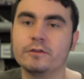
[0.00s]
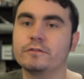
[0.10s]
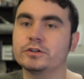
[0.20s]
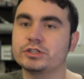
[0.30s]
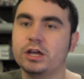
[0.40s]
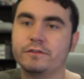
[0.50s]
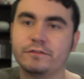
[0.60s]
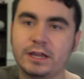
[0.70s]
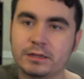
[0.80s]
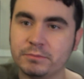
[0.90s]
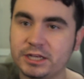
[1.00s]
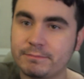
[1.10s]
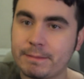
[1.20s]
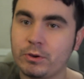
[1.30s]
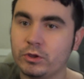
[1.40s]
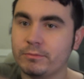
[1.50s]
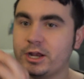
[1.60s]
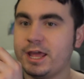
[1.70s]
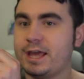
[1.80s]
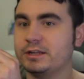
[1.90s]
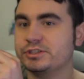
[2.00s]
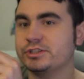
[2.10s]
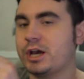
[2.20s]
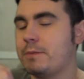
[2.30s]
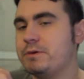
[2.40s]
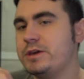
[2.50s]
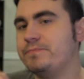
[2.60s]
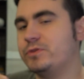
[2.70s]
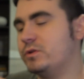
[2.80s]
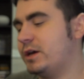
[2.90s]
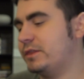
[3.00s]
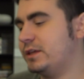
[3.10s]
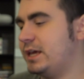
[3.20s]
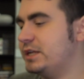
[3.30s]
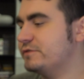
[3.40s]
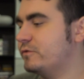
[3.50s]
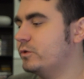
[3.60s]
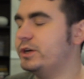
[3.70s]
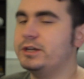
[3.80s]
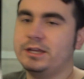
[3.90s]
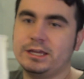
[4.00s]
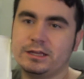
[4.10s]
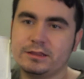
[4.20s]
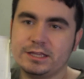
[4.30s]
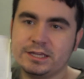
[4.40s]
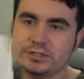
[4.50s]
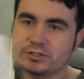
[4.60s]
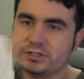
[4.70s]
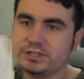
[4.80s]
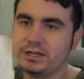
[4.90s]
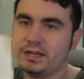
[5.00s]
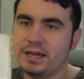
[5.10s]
First off, I completed my Pokemon X copy, got the case for it and the inserts in it.